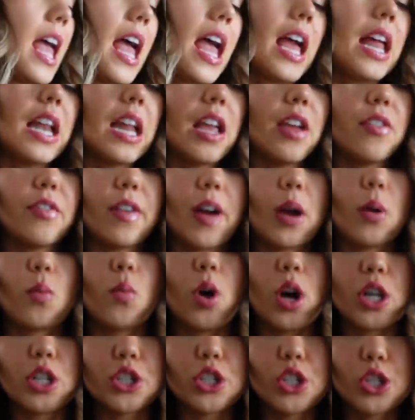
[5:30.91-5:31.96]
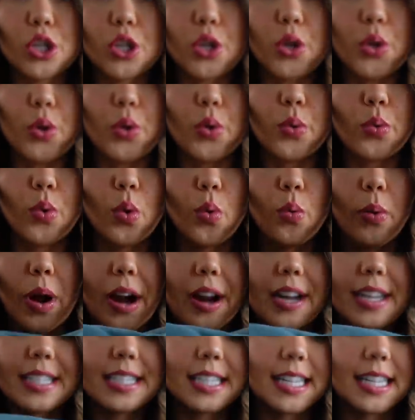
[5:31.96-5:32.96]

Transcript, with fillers: And if I want to wear it